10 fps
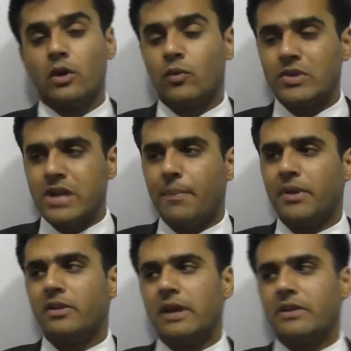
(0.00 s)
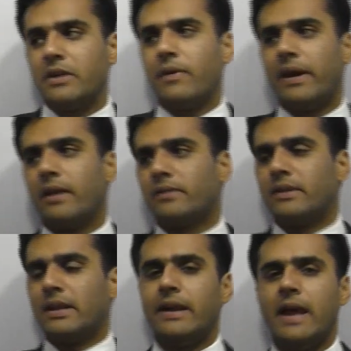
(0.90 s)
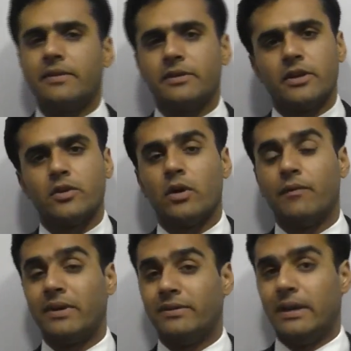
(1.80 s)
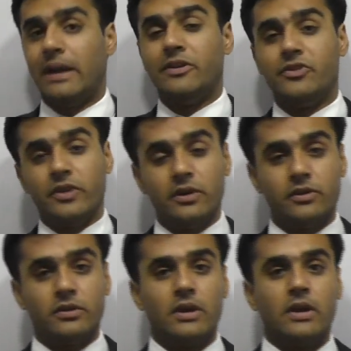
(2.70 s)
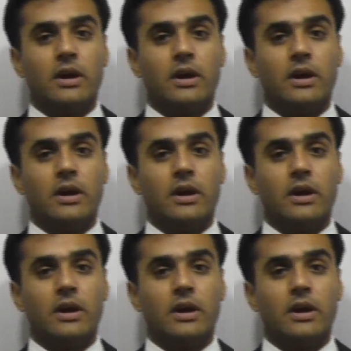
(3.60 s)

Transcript: So what happens is that if I sell an asset or if I sell any shares,